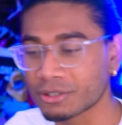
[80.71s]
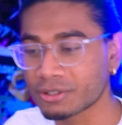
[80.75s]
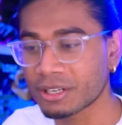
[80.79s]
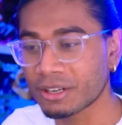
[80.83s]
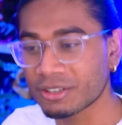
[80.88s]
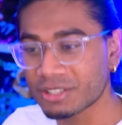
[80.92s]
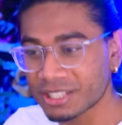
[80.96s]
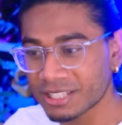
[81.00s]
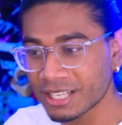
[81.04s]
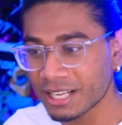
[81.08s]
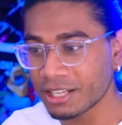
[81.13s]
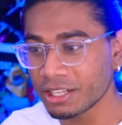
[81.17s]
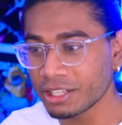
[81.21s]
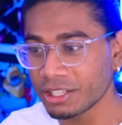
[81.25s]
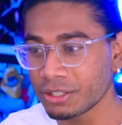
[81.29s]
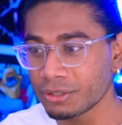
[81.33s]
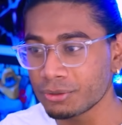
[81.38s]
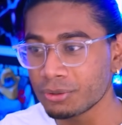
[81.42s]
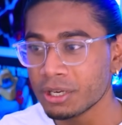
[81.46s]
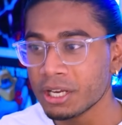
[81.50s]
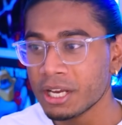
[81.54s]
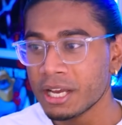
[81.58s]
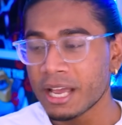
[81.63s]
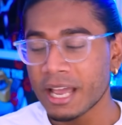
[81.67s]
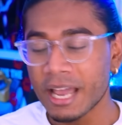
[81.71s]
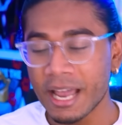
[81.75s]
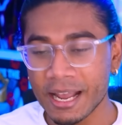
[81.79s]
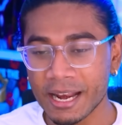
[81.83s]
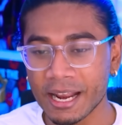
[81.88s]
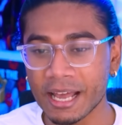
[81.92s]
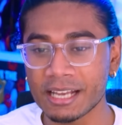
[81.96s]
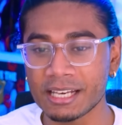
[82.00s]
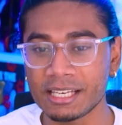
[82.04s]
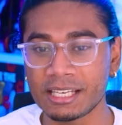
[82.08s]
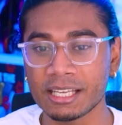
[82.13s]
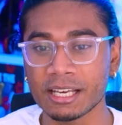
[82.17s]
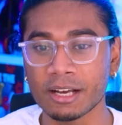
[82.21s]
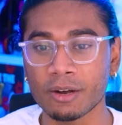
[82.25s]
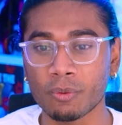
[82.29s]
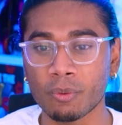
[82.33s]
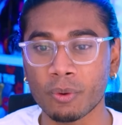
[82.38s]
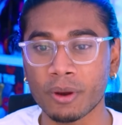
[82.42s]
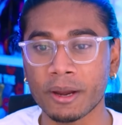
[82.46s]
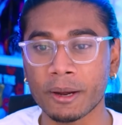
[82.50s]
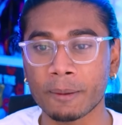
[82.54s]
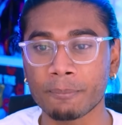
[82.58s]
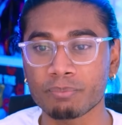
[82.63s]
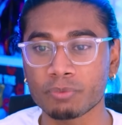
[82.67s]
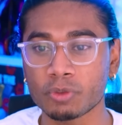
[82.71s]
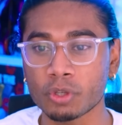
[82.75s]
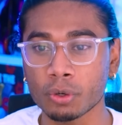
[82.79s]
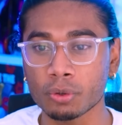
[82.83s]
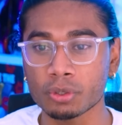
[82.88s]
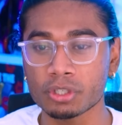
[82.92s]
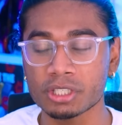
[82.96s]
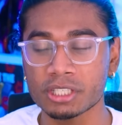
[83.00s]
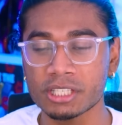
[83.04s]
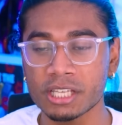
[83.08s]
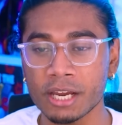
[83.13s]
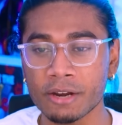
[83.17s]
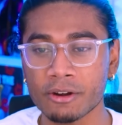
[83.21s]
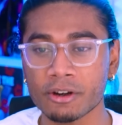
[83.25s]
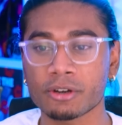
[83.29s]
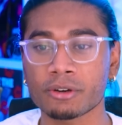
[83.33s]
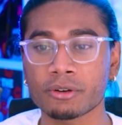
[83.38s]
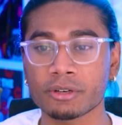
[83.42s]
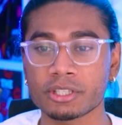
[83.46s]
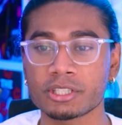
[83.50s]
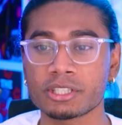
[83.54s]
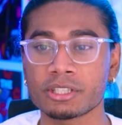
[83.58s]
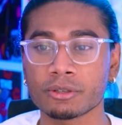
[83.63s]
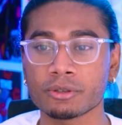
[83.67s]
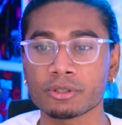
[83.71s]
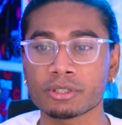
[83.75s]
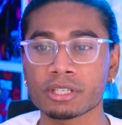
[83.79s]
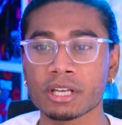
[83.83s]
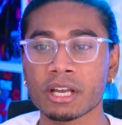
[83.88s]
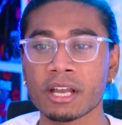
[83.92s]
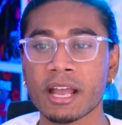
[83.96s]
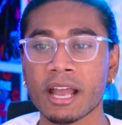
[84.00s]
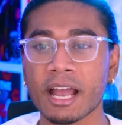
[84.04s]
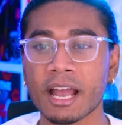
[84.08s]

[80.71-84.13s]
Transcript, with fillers: So I was telling you an idea where those Terra crystals